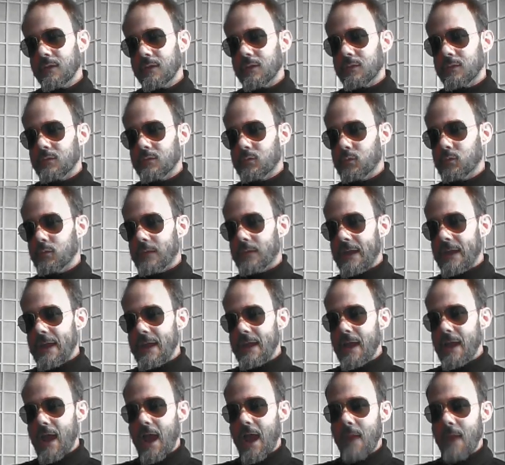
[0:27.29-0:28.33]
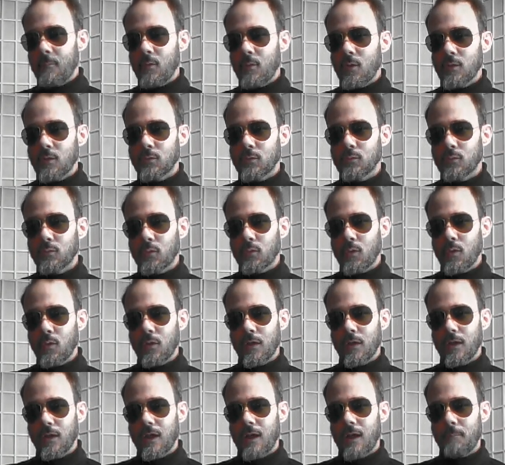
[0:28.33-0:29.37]
Today I'm going to
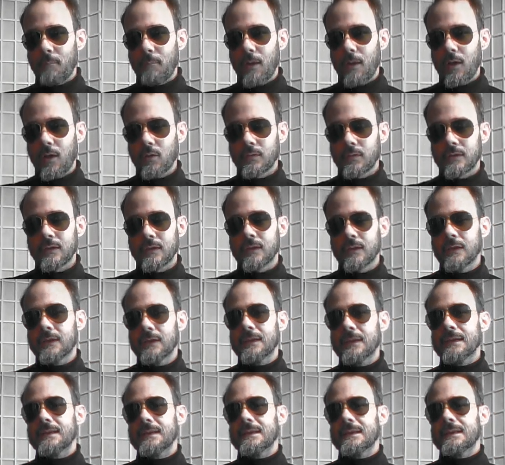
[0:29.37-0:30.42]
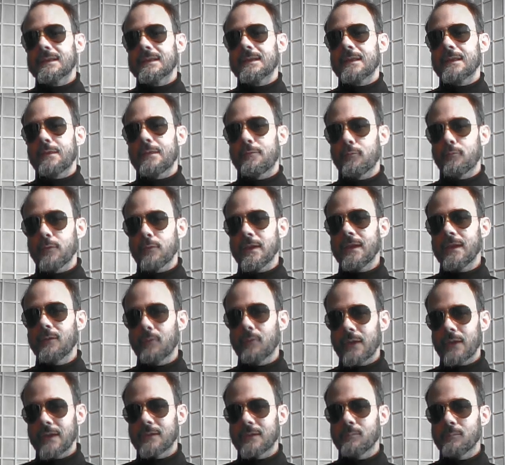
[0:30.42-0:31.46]
talk about 3
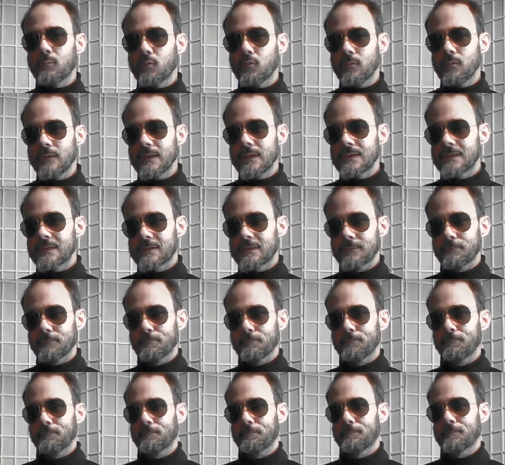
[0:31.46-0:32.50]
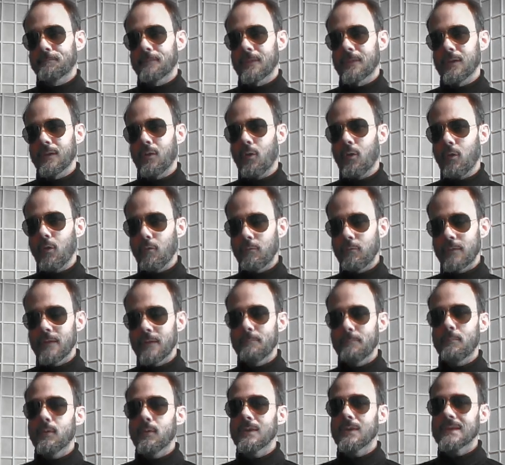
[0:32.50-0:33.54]
great movies of the
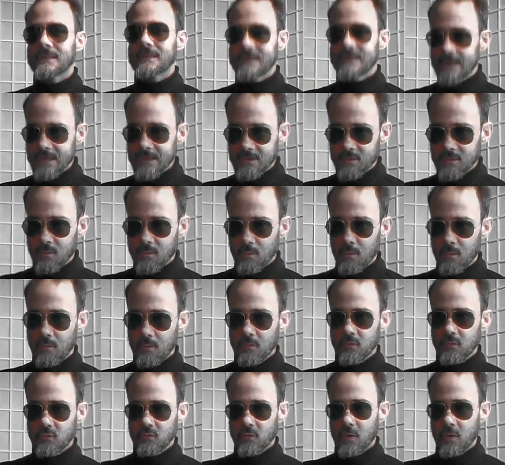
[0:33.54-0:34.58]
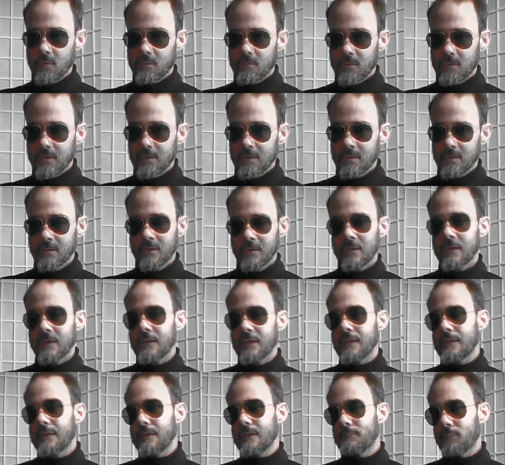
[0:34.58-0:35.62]
polizziesco genre.
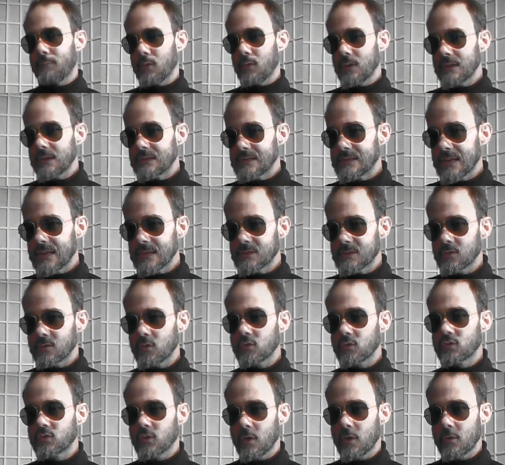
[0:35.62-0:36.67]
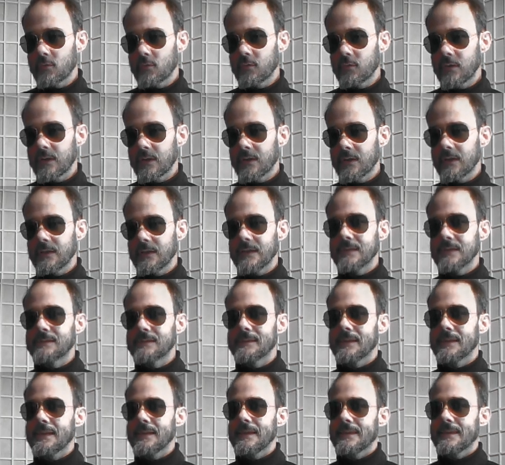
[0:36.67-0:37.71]
The polizziesco genre is
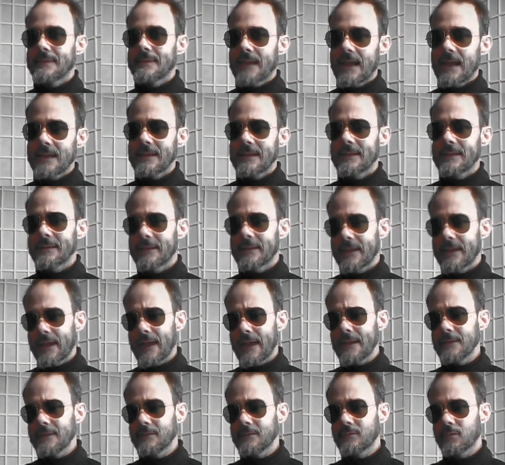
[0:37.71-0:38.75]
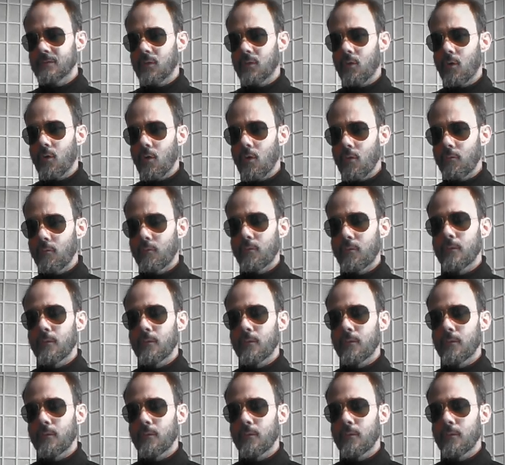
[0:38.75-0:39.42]
the Italian kind of